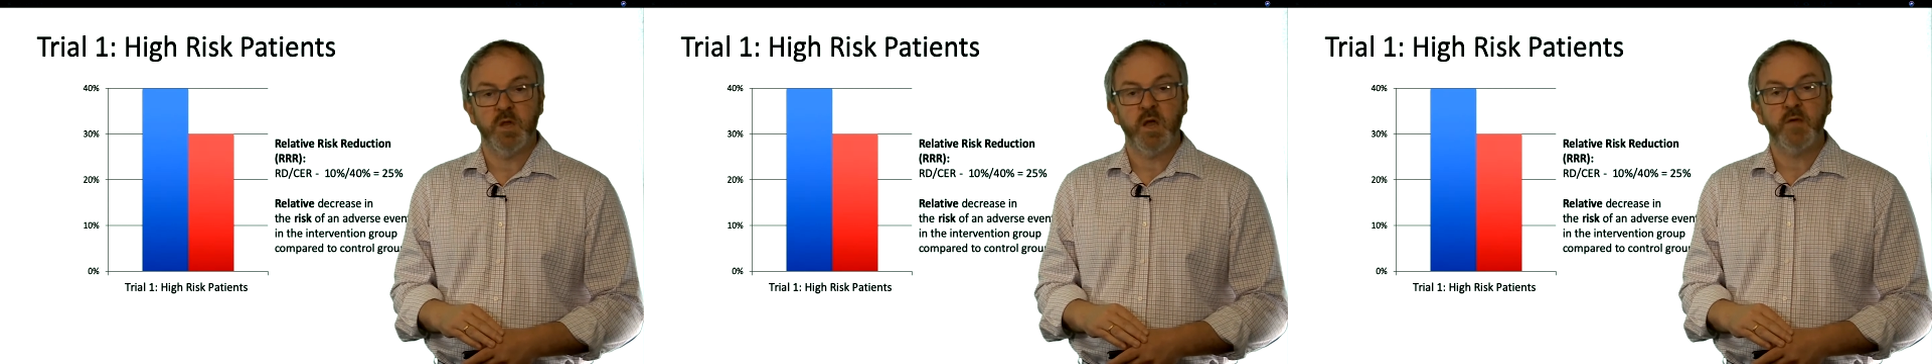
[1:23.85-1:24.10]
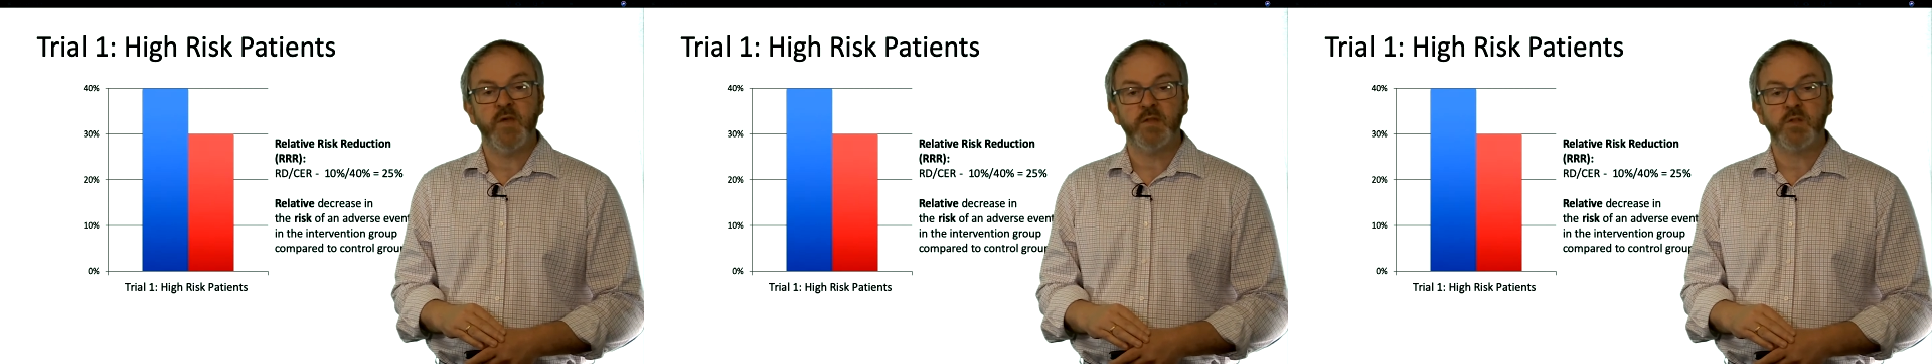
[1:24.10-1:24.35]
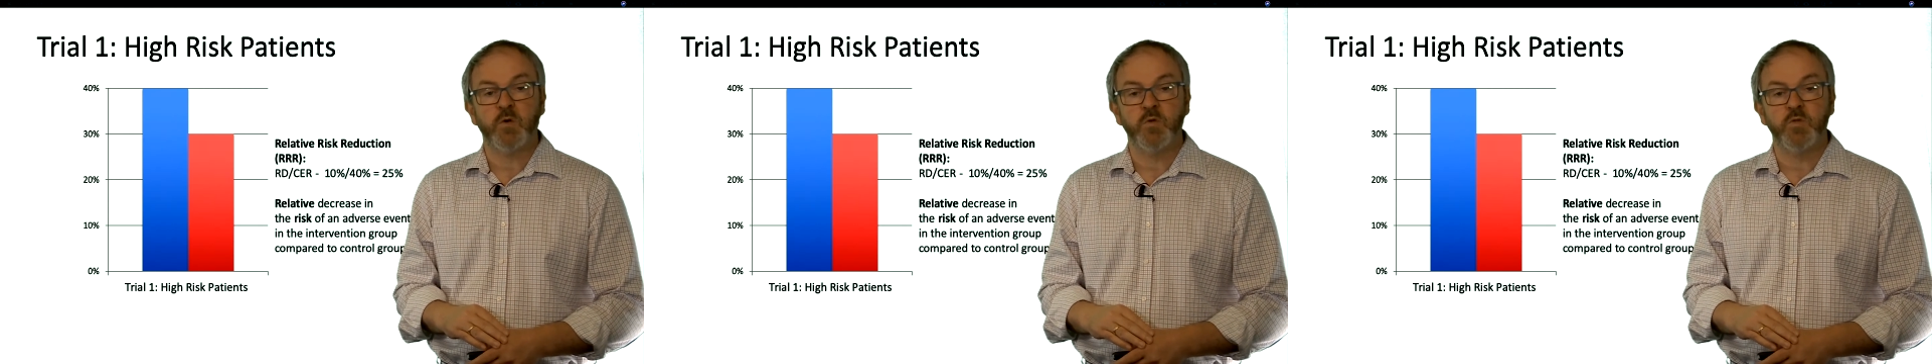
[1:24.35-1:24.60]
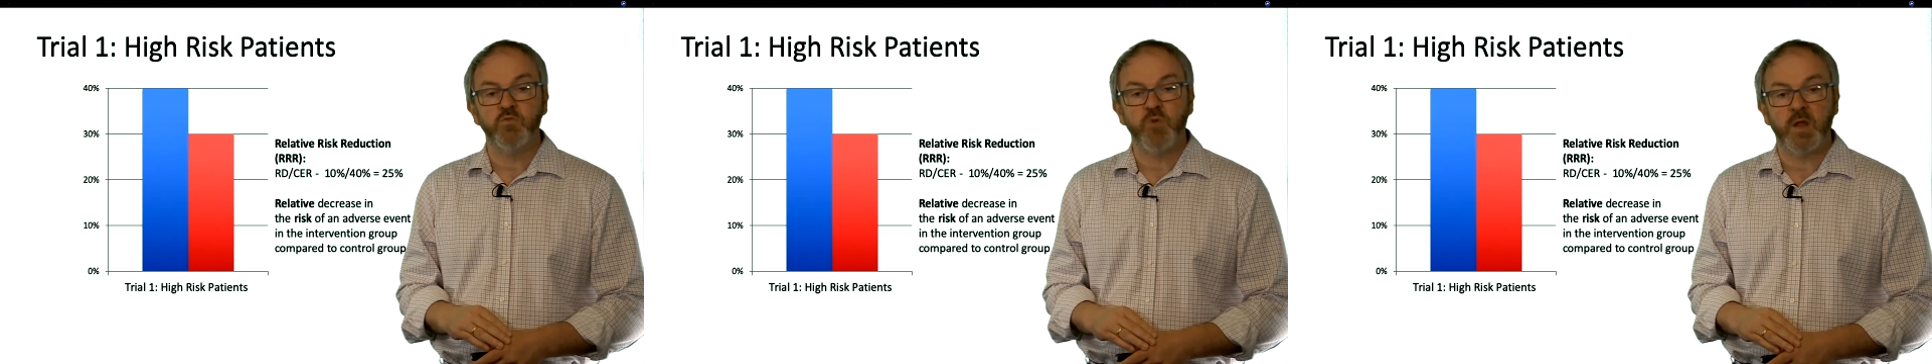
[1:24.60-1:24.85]
and that's called
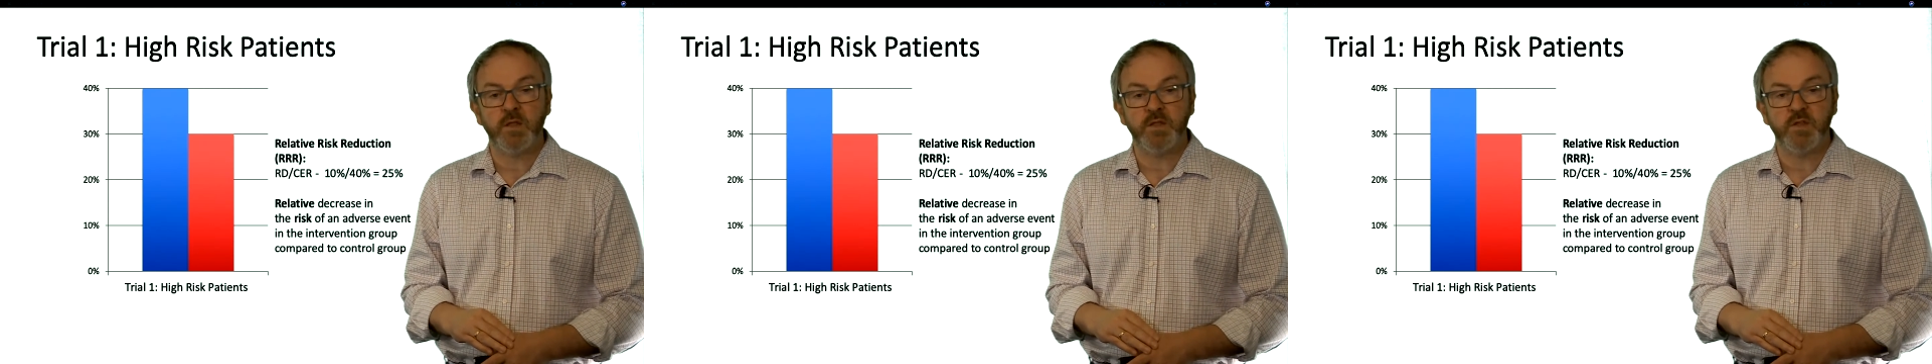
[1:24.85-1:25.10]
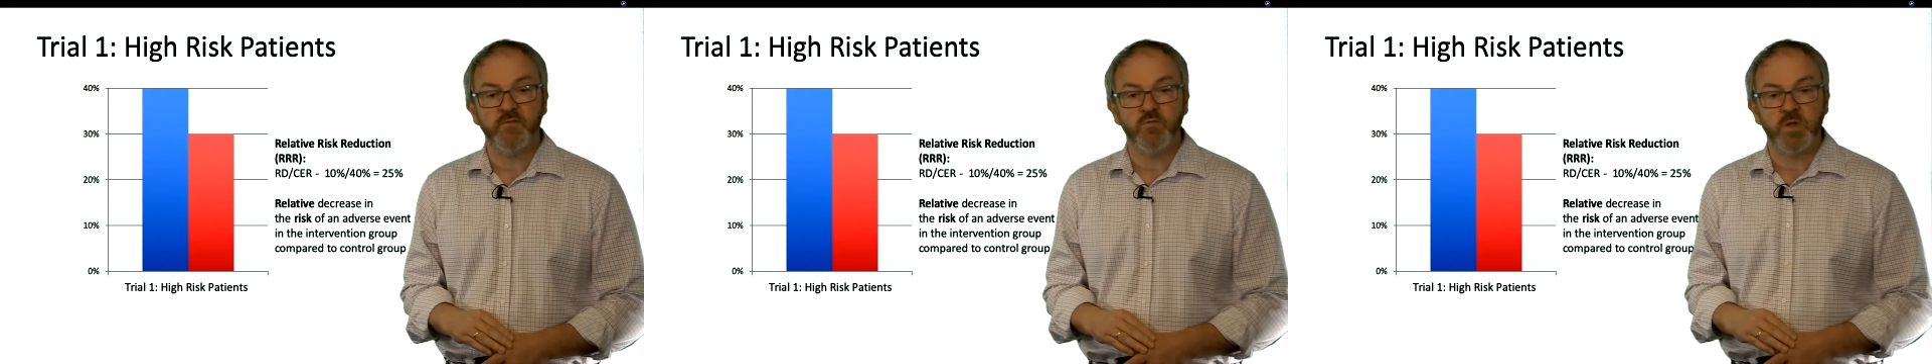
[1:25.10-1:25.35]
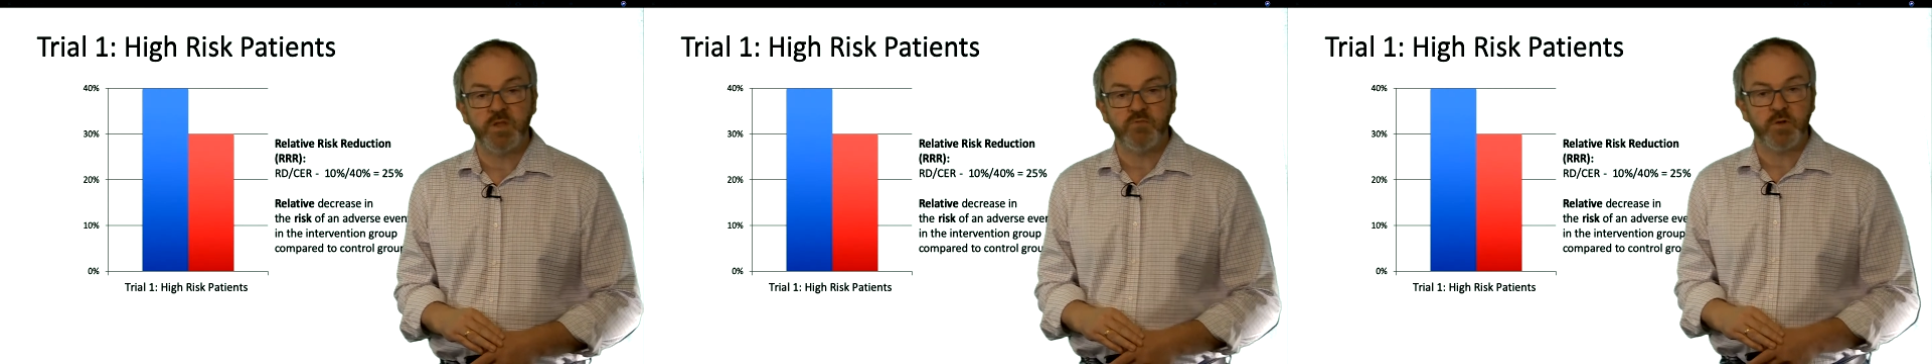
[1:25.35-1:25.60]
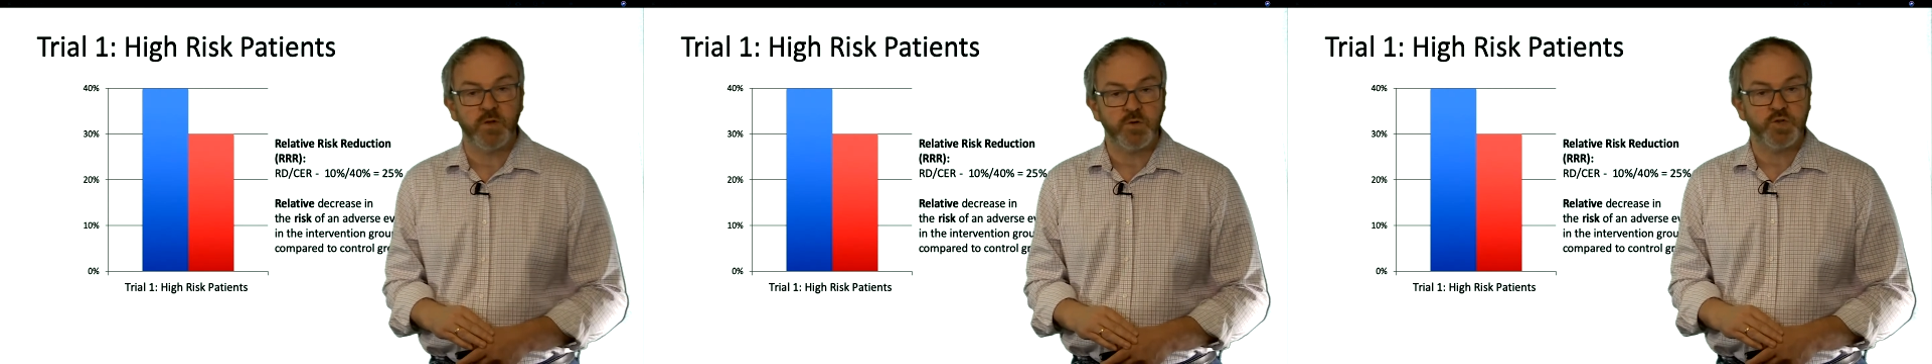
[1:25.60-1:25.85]
the relative risk
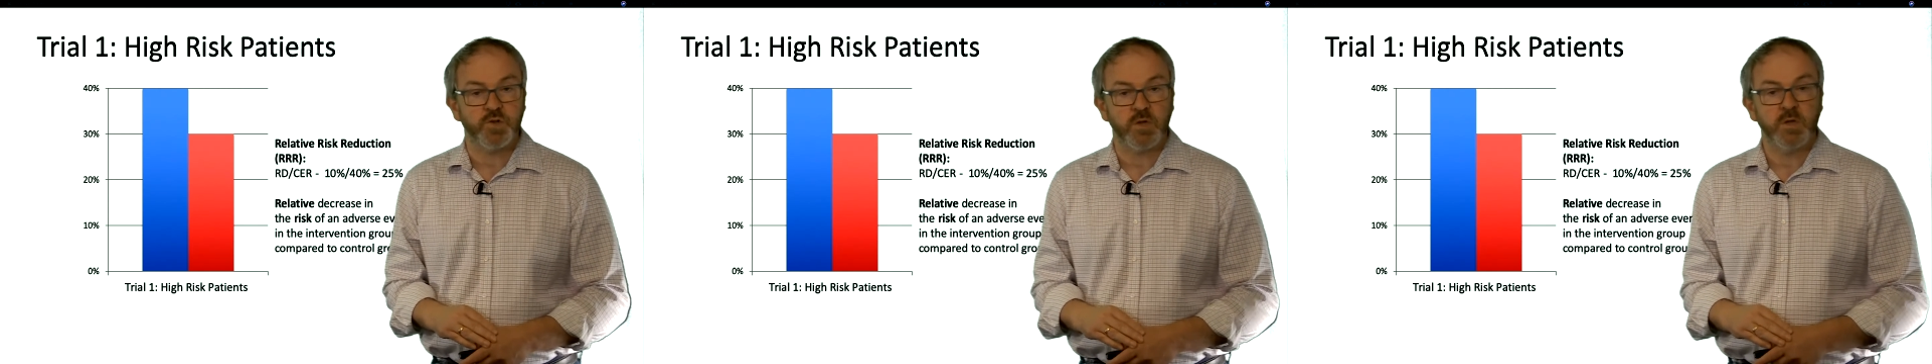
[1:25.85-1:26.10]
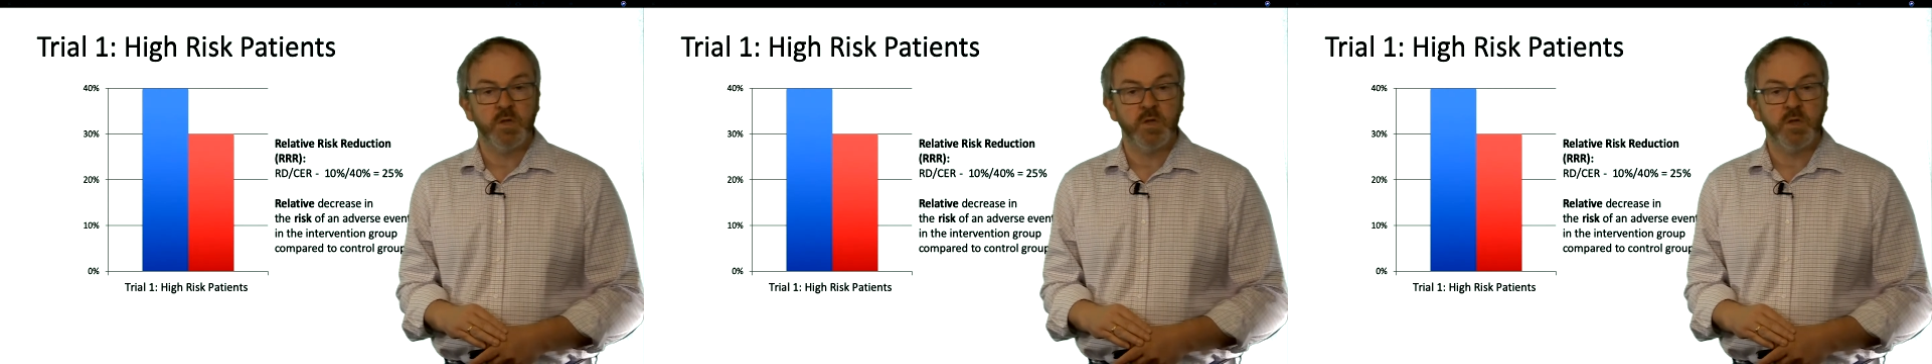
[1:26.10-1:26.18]
reduction.